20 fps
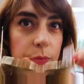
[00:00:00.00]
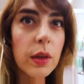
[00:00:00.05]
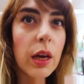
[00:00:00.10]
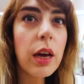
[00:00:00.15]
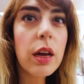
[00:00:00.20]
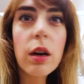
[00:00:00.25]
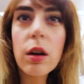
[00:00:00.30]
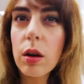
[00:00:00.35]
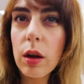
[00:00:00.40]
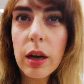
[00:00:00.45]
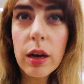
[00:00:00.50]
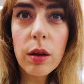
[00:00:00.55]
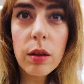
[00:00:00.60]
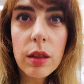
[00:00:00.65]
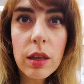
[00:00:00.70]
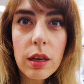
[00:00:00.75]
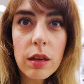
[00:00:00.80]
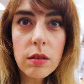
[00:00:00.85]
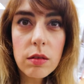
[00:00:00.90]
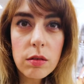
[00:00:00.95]
I don't know, I don't
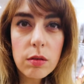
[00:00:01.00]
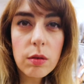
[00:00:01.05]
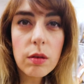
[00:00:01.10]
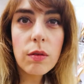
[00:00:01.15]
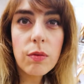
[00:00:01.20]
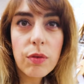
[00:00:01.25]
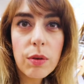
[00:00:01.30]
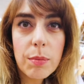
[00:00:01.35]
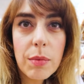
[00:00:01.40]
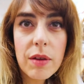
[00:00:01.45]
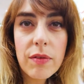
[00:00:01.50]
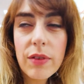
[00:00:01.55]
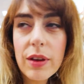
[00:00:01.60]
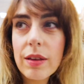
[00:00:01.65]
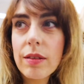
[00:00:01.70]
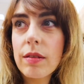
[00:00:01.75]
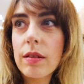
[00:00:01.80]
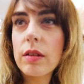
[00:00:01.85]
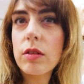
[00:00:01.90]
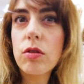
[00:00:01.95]
think it's suited for my
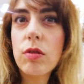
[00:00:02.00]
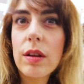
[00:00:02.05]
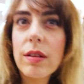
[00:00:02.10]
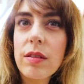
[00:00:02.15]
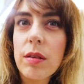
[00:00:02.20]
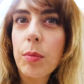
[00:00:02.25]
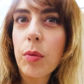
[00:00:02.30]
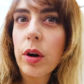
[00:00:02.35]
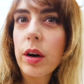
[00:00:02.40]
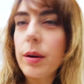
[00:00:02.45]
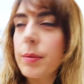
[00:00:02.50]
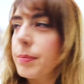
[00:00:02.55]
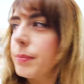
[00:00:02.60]
face. Let's try some more